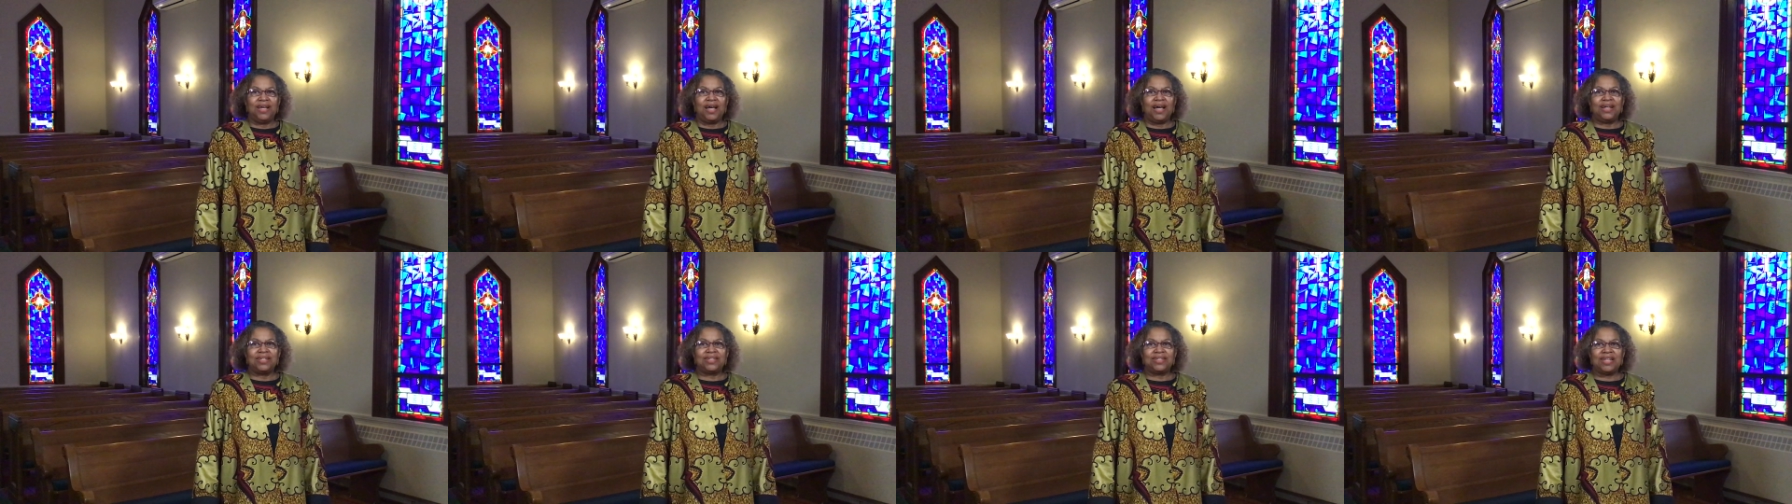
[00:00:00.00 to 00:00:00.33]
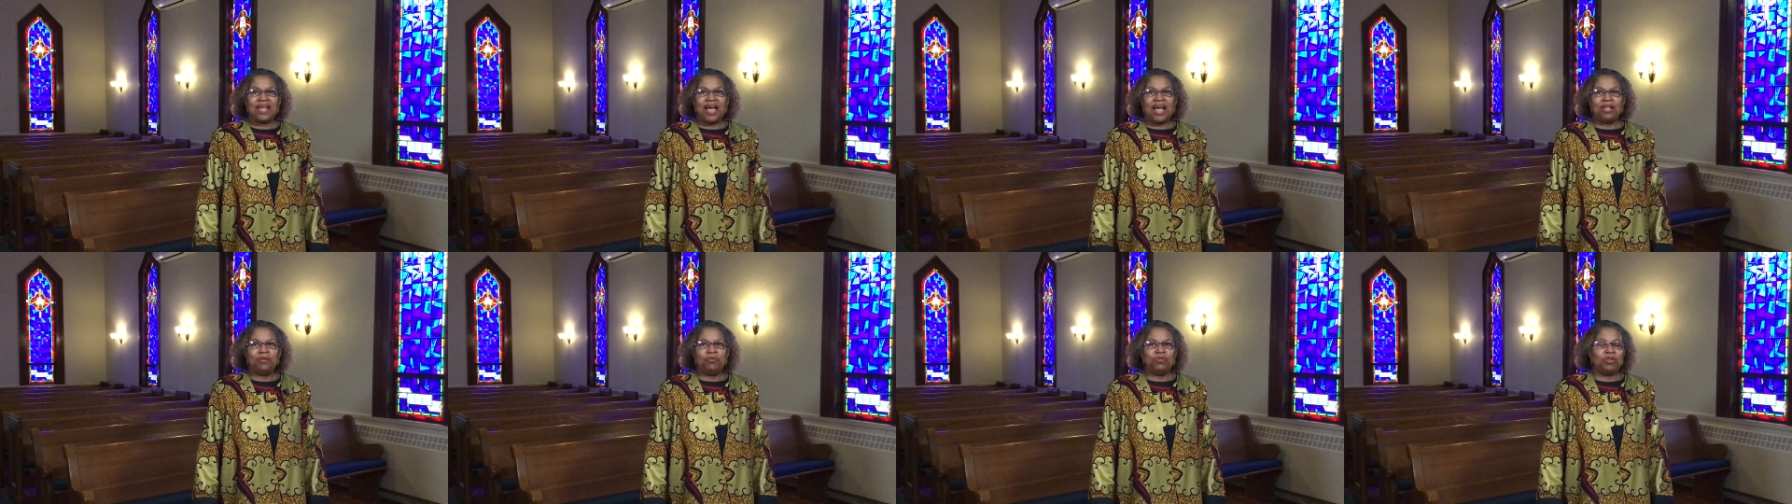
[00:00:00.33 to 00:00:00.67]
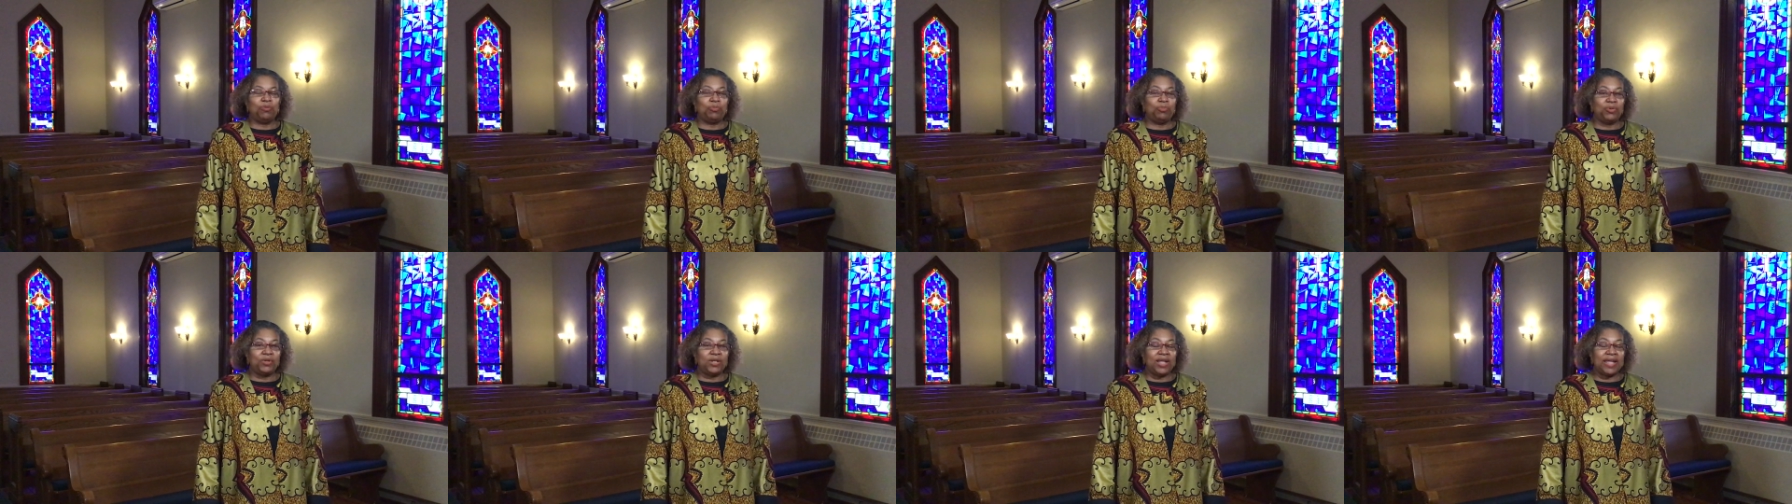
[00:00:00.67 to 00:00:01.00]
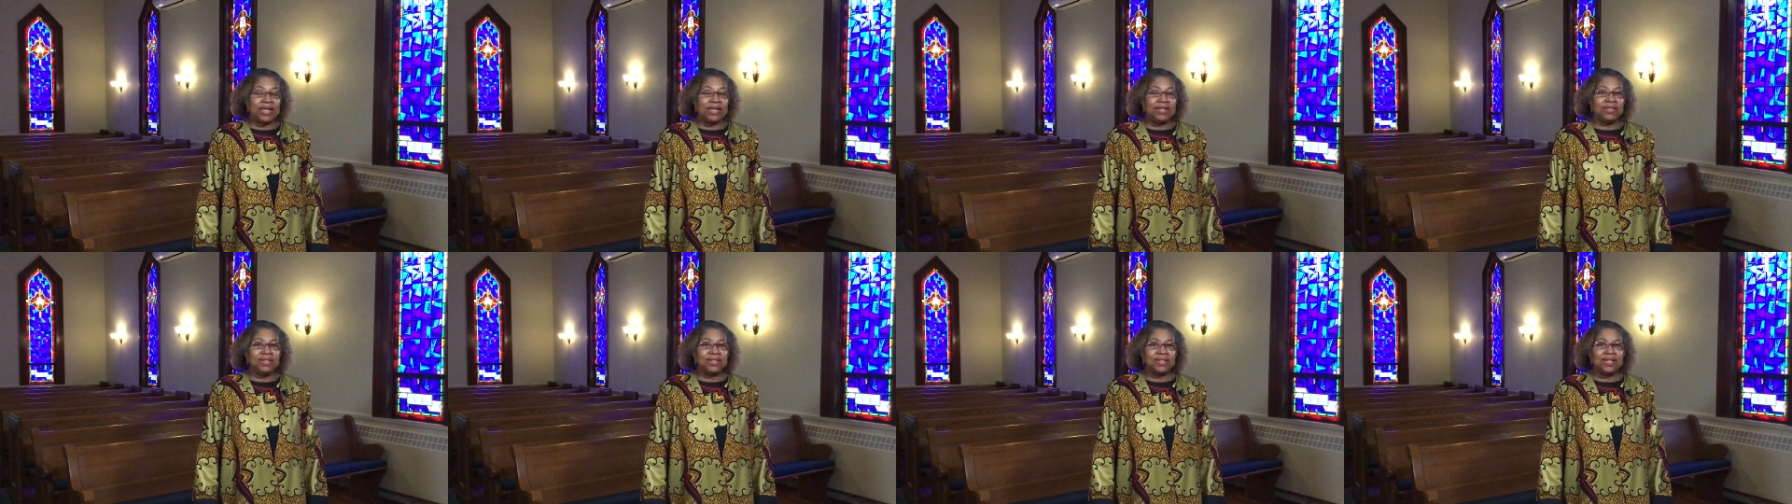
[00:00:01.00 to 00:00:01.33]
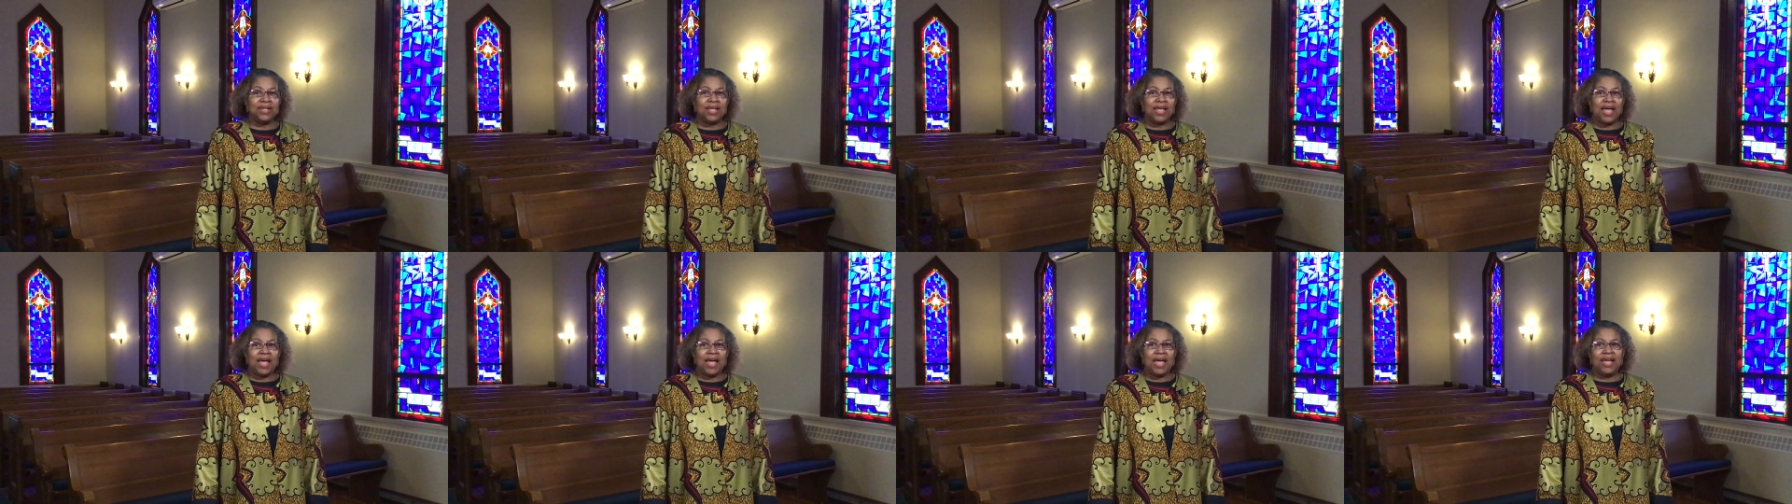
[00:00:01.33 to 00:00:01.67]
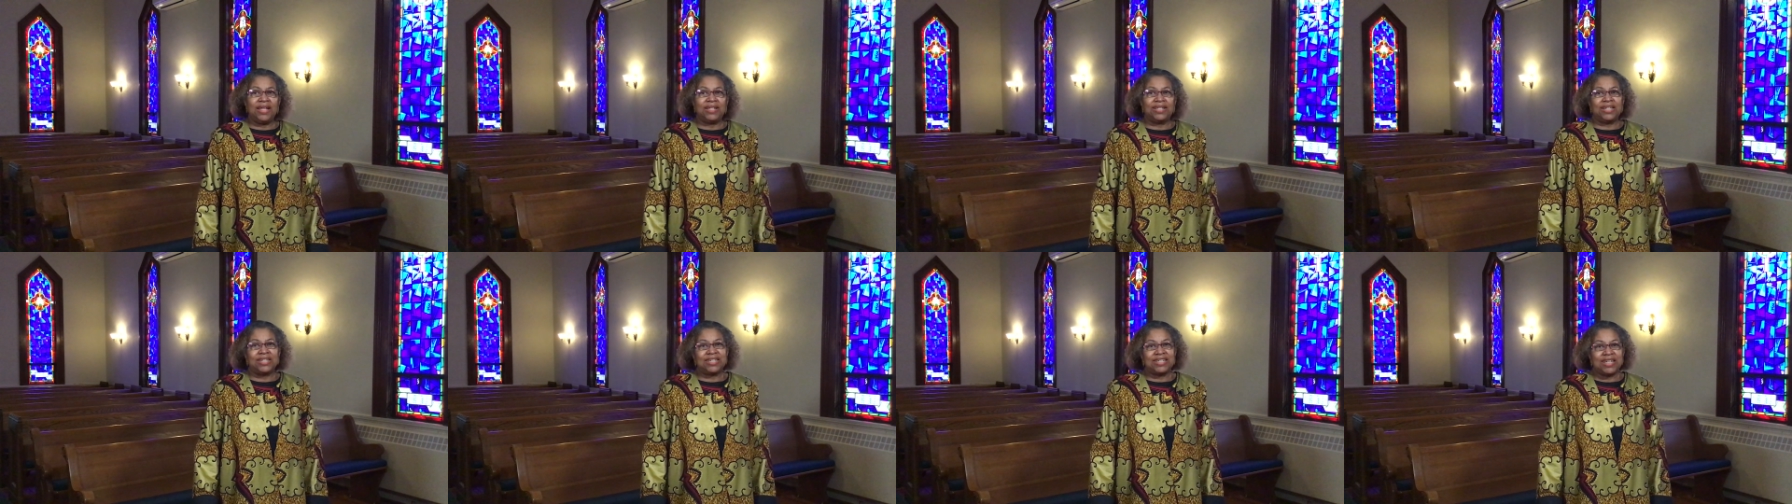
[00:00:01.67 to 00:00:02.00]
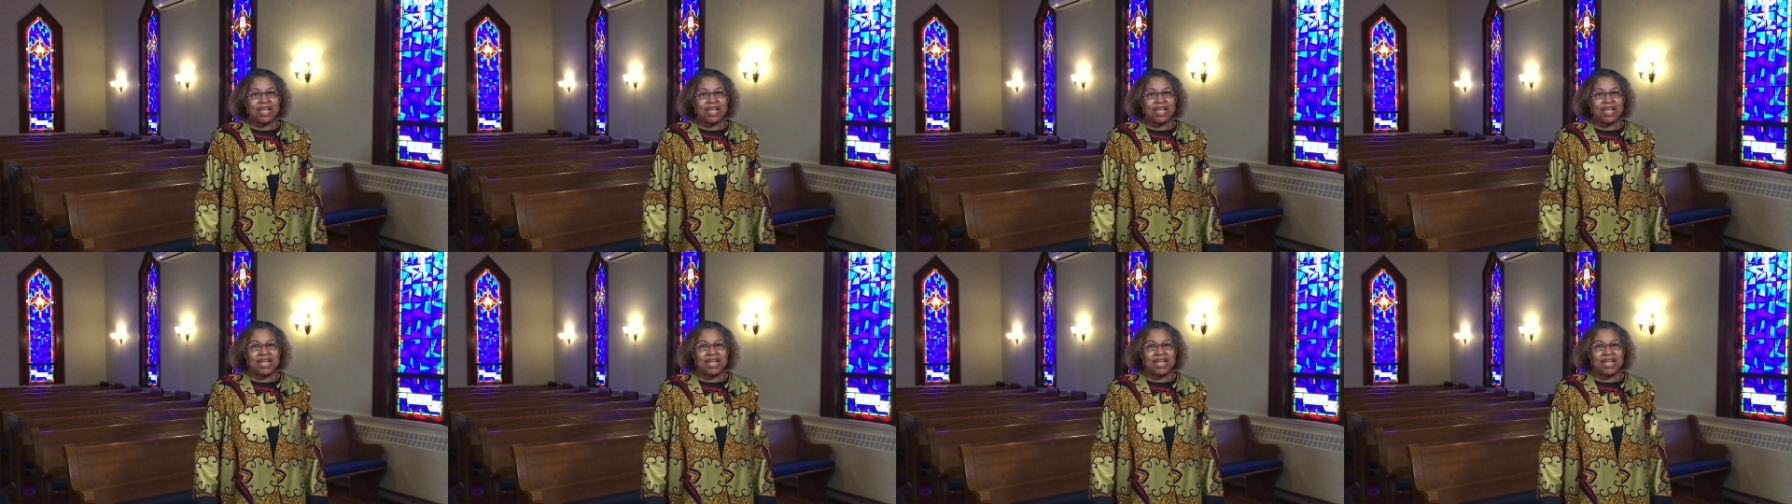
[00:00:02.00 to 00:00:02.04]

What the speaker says: a time to plant and a